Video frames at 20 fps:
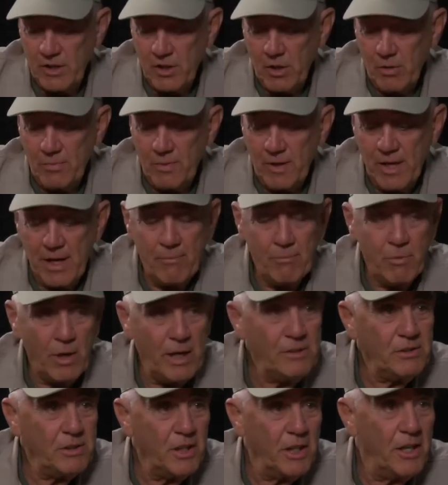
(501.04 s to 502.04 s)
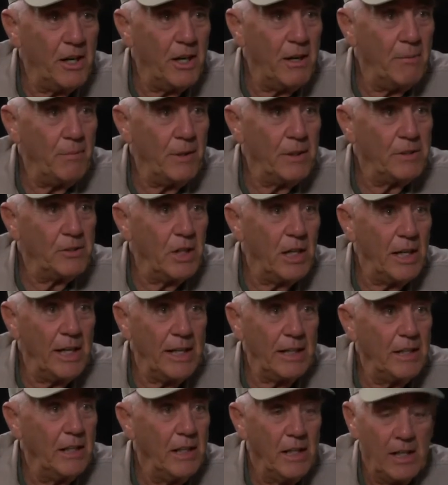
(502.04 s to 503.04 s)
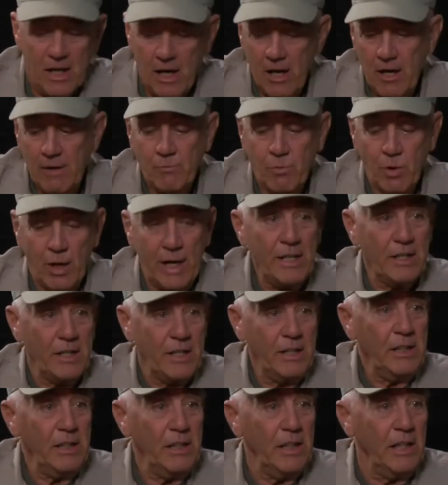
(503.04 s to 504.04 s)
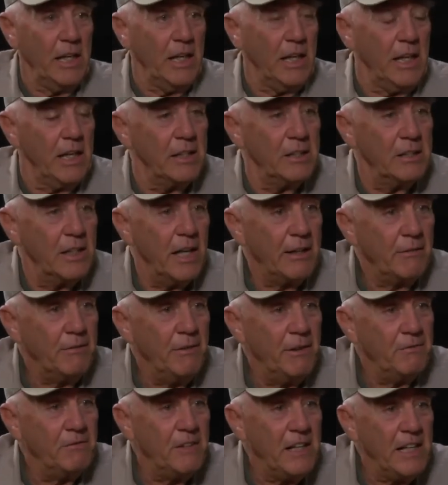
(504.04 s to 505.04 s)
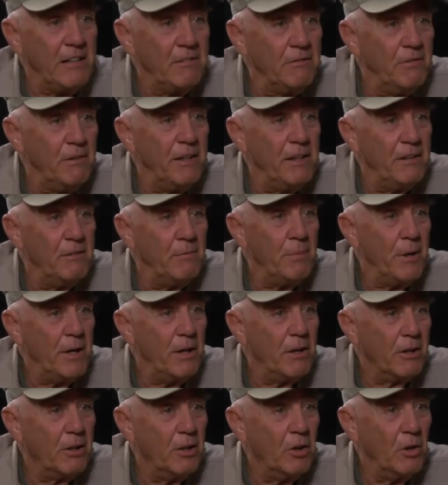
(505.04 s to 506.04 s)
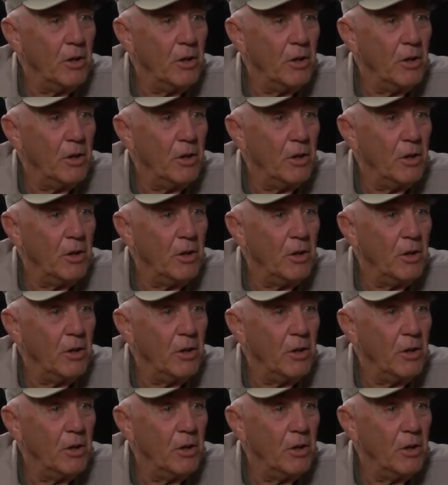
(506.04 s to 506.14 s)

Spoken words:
you open that bracelet up, it's like unbraid it. It's like 15 feet of paracord.